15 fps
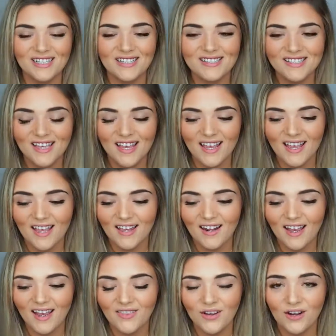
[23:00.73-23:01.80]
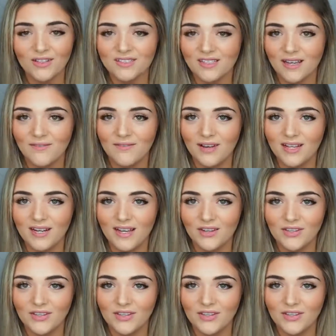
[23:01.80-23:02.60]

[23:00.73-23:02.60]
is. And I had the hardest time finding